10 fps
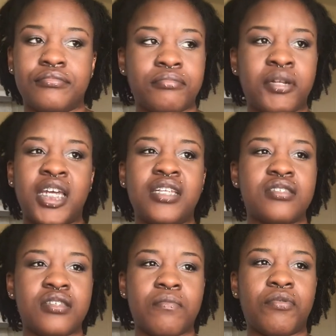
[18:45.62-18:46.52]
Plain and
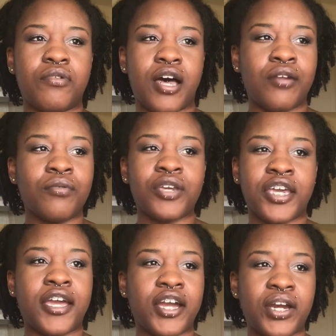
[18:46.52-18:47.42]
simple. I don't
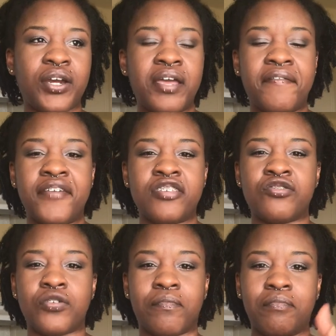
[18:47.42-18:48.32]
care if it's
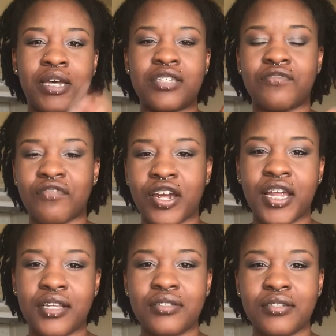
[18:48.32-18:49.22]
your best
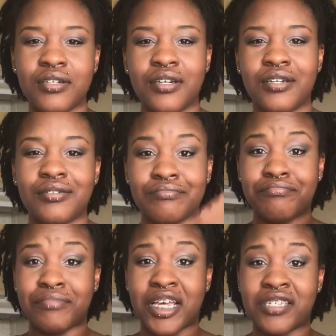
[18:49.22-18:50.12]
friend.
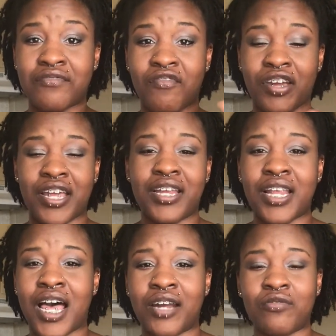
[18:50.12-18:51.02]

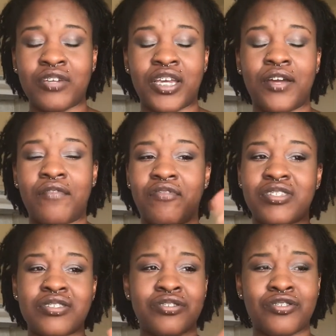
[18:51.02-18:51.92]
I don't care if it's
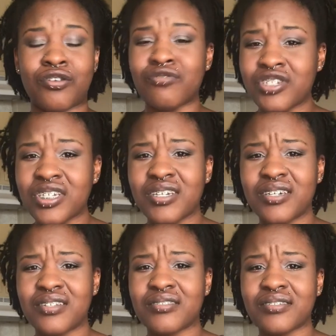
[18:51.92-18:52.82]
an
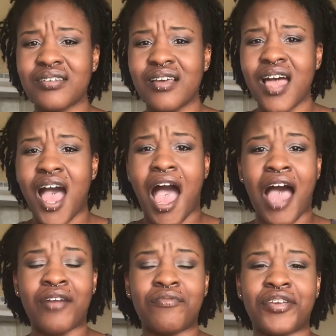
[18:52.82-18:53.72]
associate. I
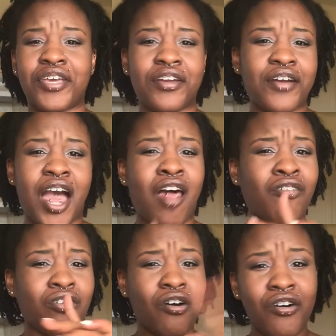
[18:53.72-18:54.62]
don't care how
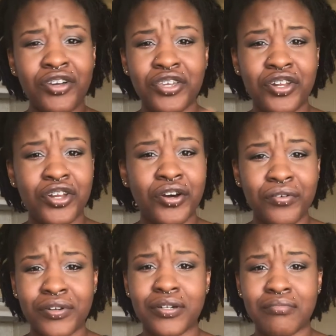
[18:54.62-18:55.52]
long you know
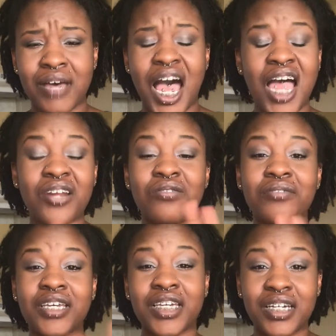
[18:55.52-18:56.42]
them. I don't
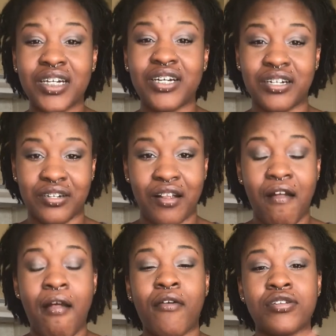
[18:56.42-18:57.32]
care.
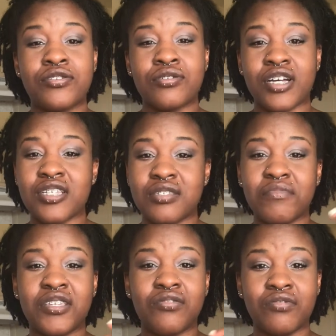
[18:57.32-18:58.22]
Trust
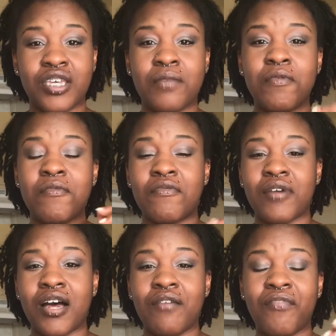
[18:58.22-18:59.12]
me, you keep them
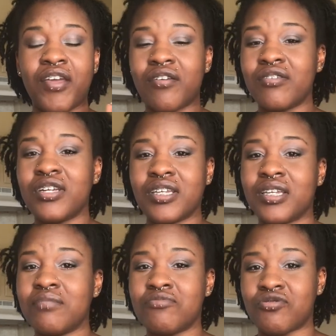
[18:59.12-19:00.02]
around, they're going to
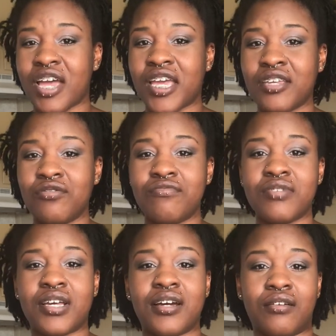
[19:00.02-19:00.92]
keep dragging you
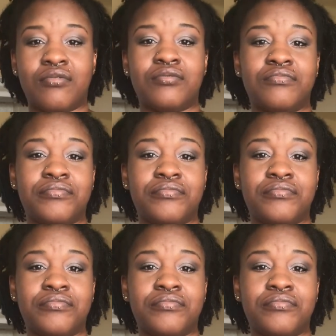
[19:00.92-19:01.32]
down.